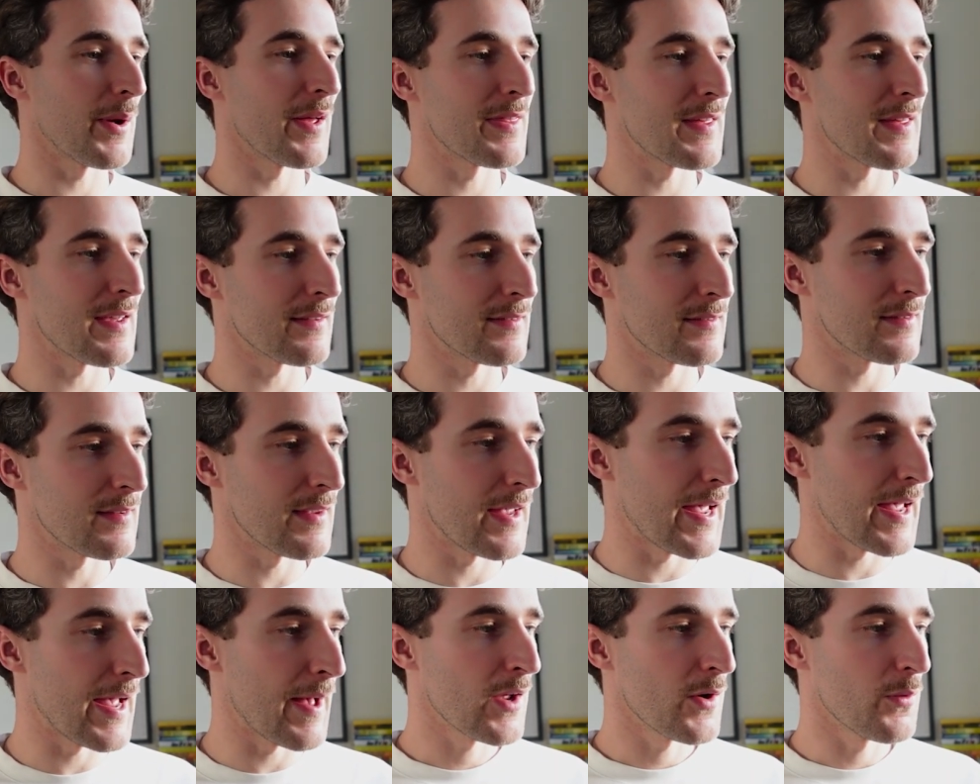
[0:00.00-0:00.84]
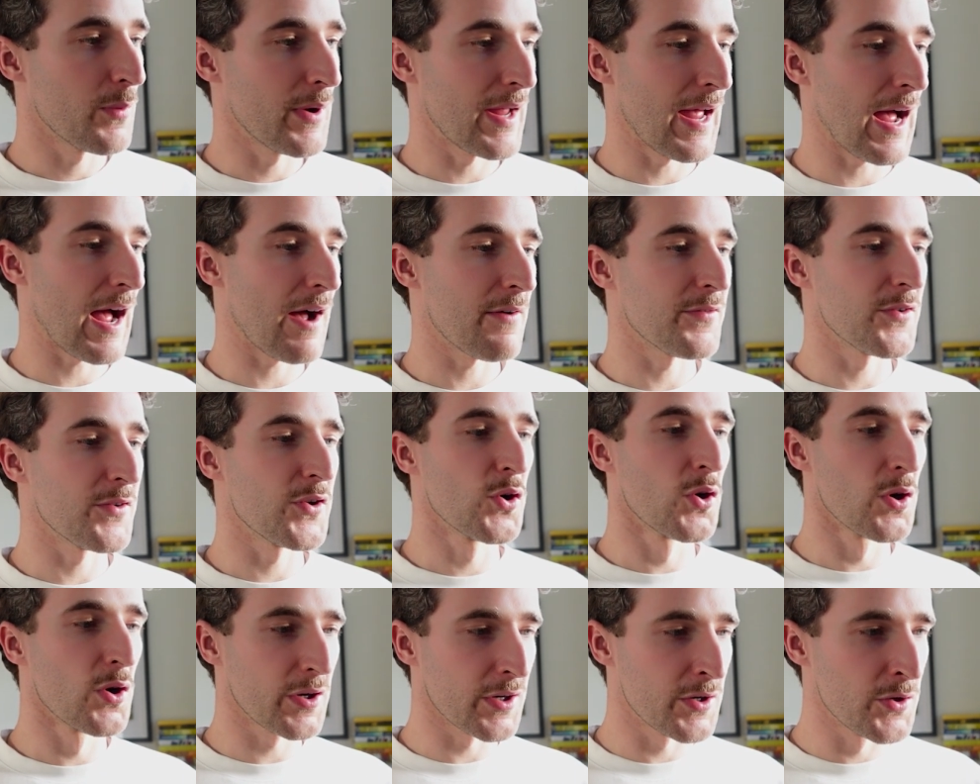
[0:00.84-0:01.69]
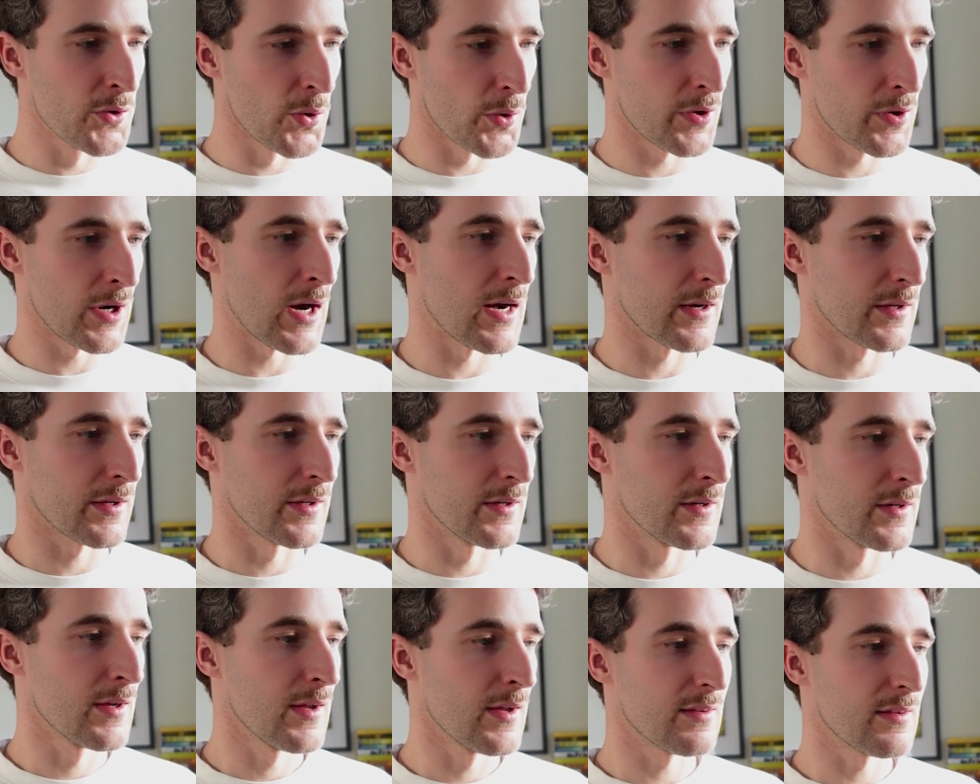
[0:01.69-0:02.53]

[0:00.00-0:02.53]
this year, we have Jurgen Nordhagen,